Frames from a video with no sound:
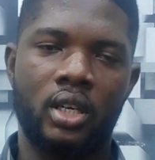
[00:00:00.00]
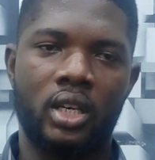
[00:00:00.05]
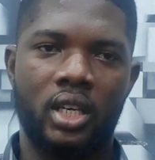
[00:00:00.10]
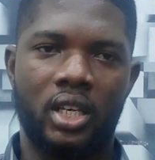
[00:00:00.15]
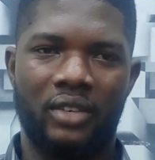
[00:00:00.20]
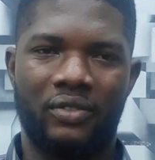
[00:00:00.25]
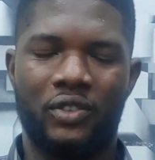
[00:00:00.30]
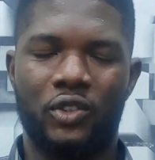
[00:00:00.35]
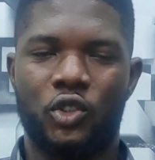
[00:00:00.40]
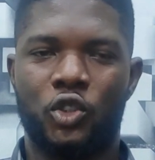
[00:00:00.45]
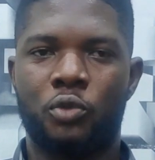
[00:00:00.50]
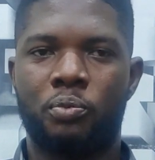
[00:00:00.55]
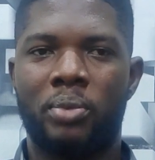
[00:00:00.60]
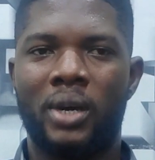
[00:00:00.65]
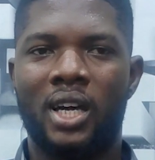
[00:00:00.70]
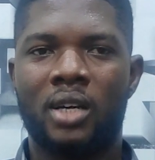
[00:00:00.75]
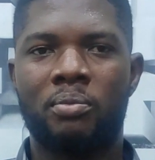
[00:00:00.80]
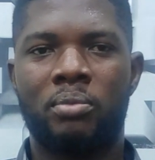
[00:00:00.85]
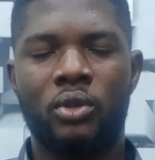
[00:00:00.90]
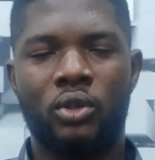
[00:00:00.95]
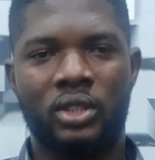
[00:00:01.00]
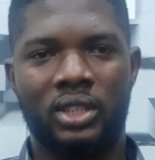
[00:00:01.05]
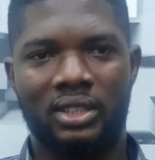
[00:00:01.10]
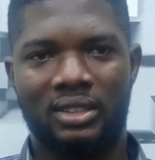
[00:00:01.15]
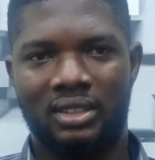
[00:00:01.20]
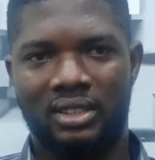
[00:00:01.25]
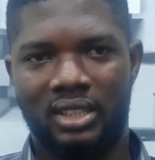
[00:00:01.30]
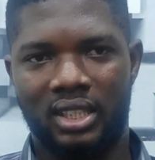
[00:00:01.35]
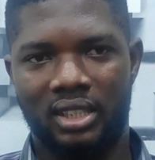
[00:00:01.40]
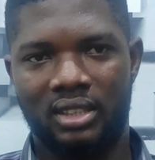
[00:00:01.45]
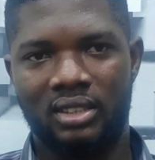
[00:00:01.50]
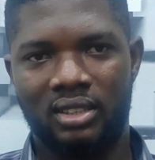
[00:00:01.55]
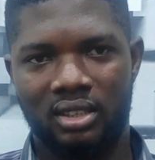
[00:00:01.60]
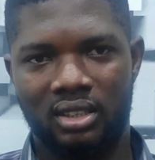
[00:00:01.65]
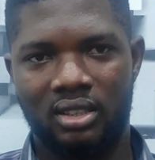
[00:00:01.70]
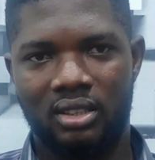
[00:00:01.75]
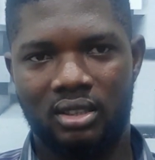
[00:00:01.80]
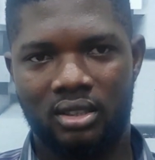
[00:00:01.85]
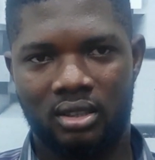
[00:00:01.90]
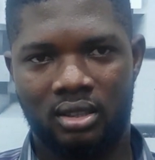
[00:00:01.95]
If your spark plug is dirty,
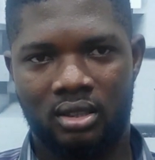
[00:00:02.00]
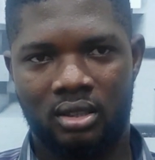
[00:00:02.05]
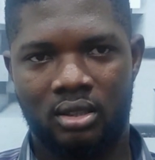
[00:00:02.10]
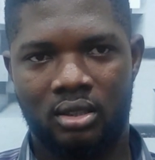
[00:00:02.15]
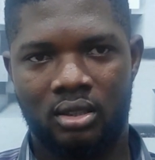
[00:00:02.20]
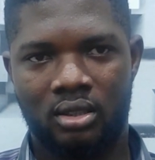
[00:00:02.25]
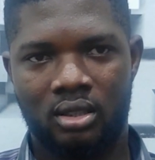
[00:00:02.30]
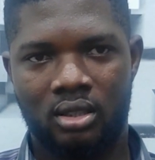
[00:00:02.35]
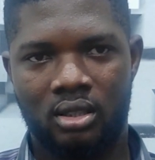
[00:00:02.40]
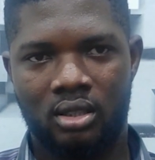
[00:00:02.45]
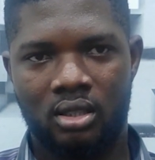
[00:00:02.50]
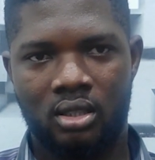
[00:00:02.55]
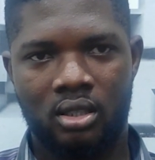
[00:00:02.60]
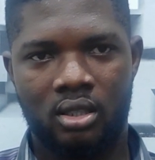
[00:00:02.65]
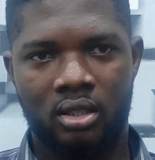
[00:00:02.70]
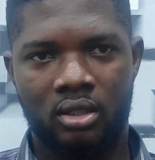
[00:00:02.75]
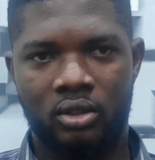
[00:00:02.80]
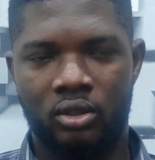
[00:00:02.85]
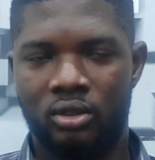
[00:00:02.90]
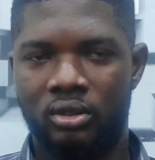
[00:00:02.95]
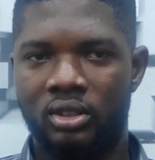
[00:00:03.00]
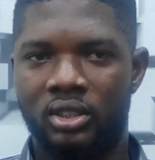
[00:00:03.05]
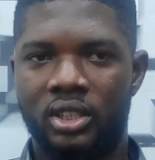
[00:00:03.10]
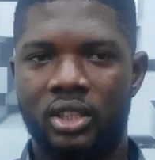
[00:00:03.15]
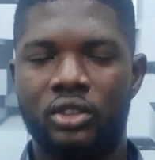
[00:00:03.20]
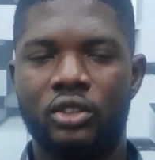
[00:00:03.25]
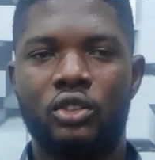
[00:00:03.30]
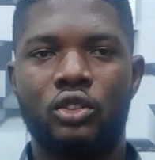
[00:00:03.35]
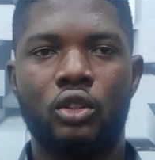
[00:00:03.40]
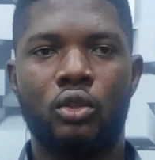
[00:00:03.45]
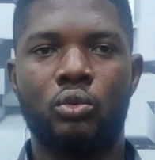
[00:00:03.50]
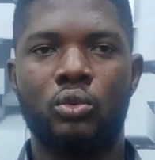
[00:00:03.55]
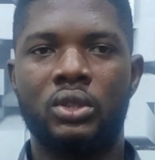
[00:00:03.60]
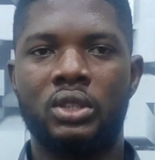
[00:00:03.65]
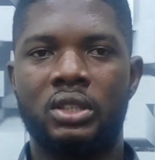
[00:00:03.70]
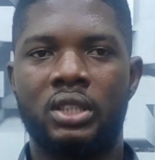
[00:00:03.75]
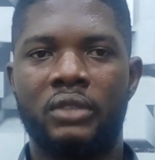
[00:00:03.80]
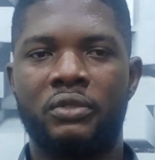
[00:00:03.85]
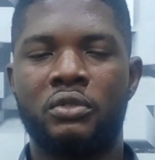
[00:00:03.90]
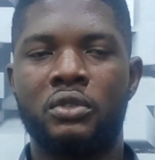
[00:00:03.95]
your generator will
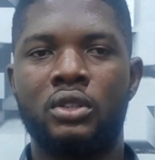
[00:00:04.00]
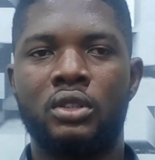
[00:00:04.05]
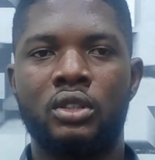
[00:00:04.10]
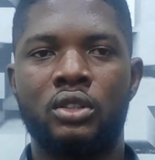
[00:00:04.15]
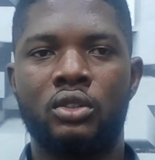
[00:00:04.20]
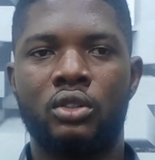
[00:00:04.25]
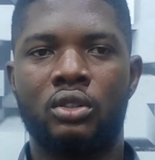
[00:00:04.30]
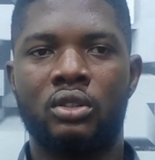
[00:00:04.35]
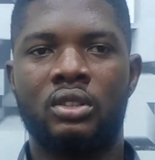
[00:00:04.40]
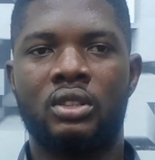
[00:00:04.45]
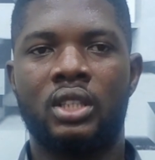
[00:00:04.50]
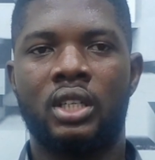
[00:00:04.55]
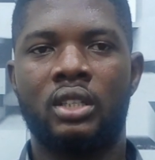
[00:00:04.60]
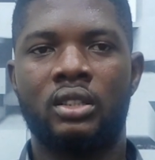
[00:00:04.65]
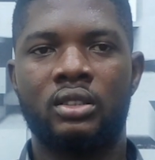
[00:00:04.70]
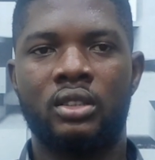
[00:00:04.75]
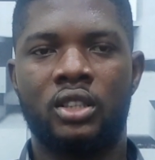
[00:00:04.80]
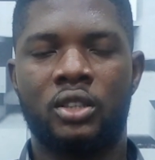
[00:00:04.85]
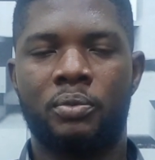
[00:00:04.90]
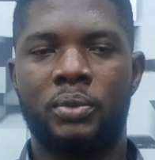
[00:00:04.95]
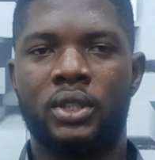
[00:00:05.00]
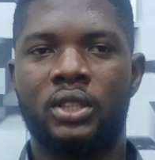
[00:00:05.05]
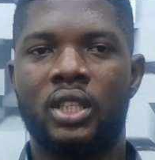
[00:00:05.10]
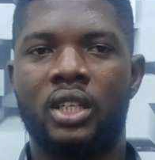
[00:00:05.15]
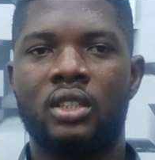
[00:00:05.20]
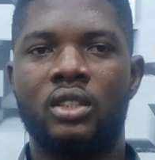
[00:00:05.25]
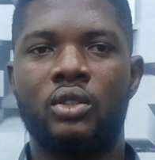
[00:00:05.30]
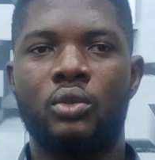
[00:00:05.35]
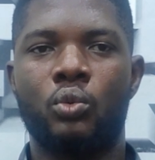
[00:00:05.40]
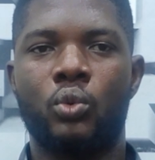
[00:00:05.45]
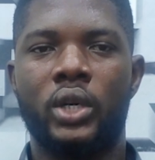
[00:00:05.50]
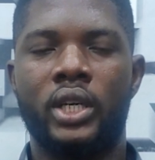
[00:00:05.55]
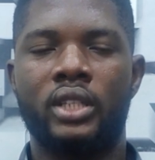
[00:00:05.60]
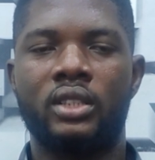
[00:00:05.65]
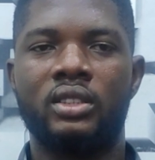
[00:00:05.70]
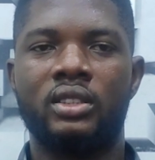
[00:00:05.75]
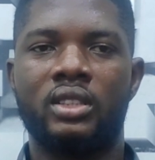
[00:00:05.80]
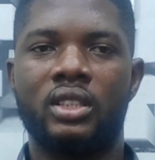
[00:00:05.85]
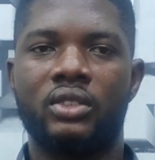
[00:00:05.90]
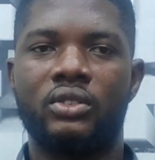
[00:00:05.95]
definitely not start, especially
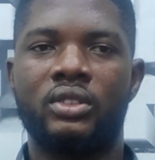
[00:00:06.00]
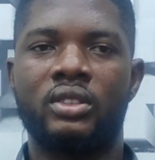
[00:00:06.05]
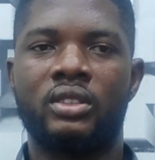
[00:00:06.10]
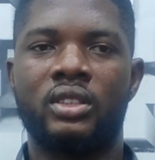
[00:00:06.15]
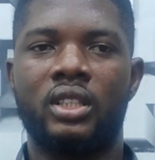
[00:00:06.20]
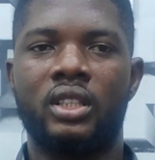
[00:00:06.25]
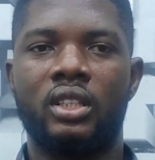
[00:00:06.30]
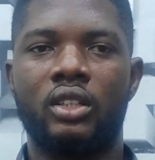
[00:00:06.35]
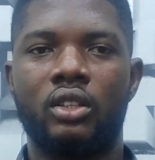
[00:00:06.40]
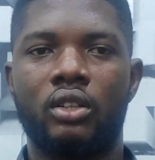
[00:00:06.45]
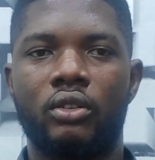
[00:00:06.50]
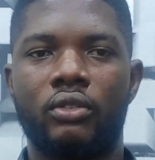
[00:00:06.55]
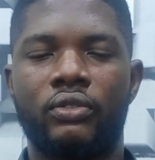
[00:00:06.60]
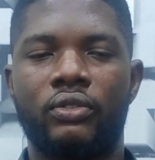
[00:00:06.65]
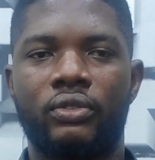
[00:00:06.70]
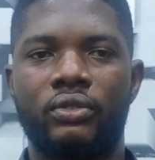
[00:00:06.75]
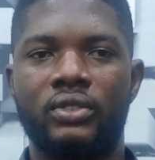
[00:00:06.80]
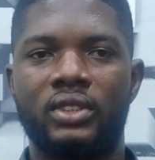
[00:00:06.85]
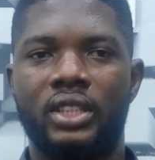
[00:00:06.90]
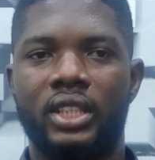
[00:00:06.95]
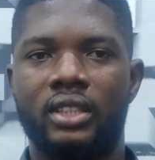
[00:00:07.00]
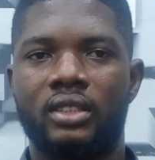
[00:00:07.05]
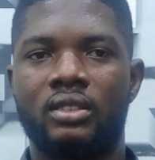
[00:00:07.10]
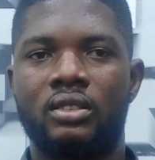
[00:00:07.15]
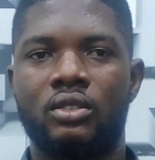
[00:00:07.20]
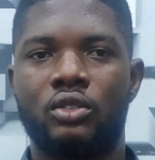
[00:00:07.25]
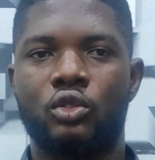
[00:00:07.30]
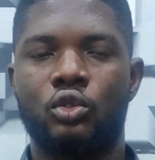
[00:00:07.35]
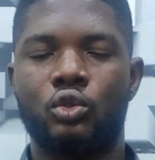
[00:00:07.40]
when there is enough dirt